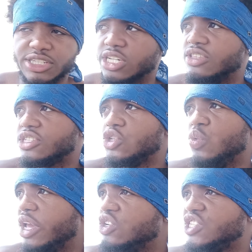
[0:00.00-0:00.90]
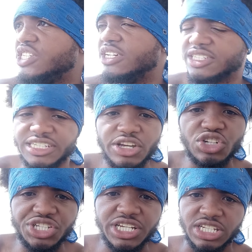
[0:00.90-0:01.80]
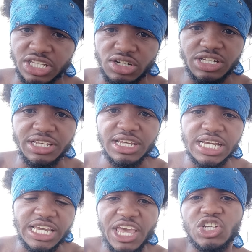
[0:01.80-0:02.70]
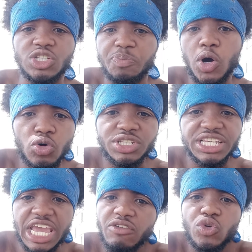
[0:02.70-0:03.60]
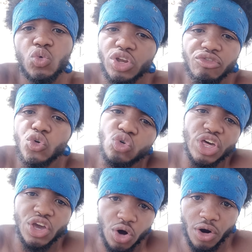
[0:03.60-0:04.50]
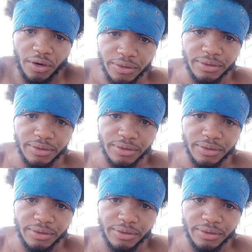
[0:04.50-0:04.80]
to this new energy because this energy is literally exposing everyone for who they are.